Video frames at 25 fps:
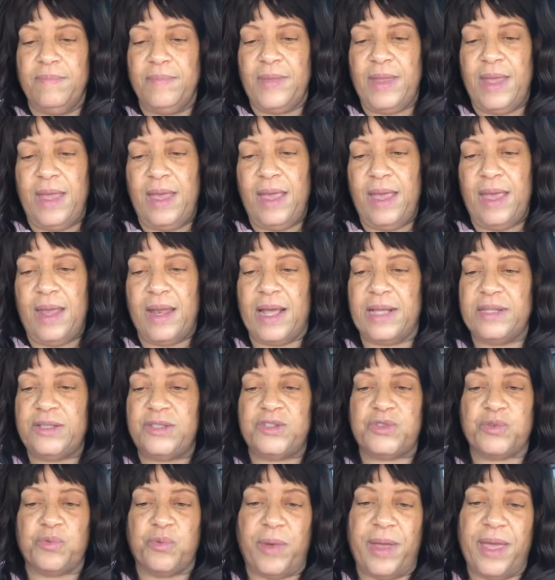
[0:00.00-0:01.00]
And I
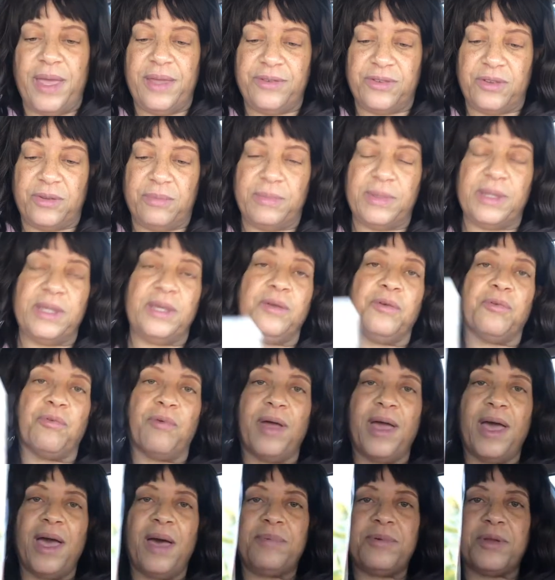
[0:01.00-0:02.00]
just randomly
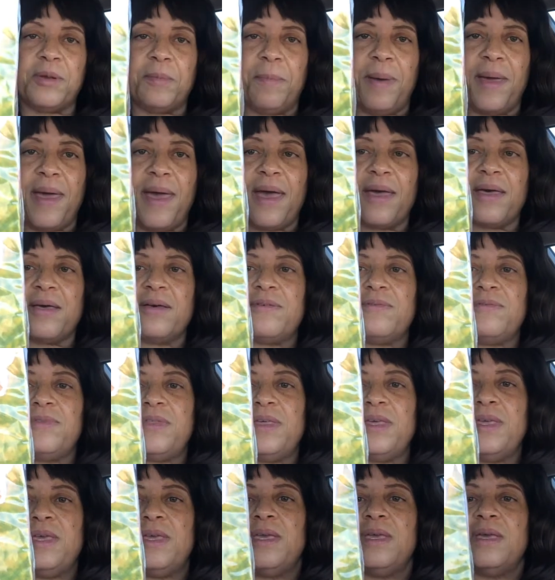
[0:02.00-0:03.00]
grabbed a pack of
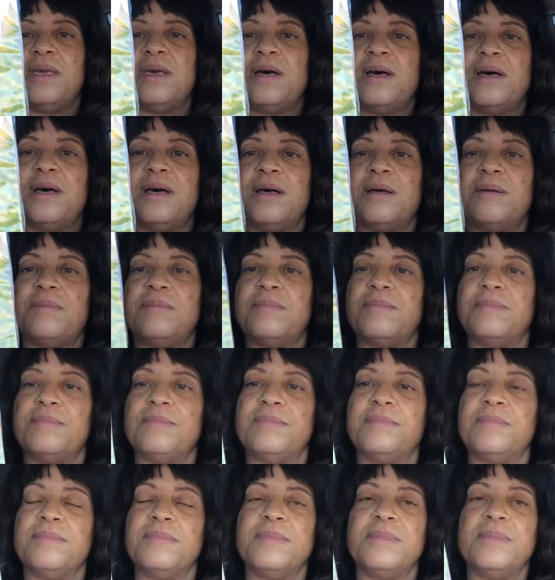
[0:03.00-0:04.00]
the um,
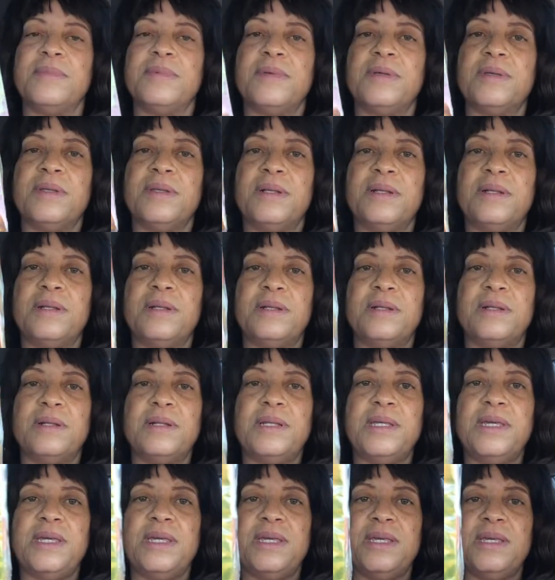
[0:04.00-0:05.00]

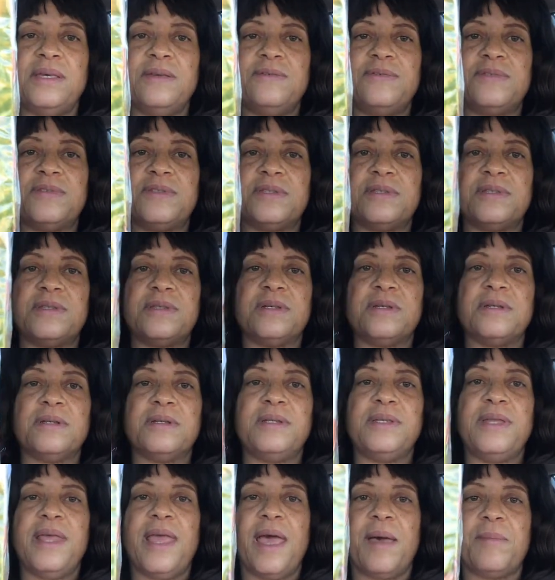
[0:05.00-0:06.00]
leaves,
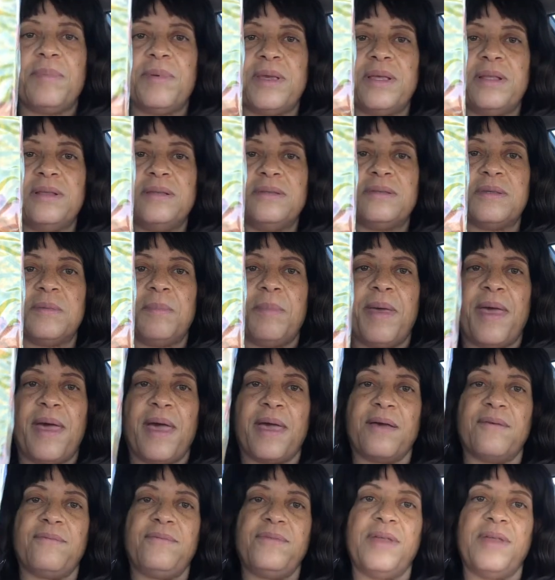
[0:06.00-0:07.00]
napkins, a pack of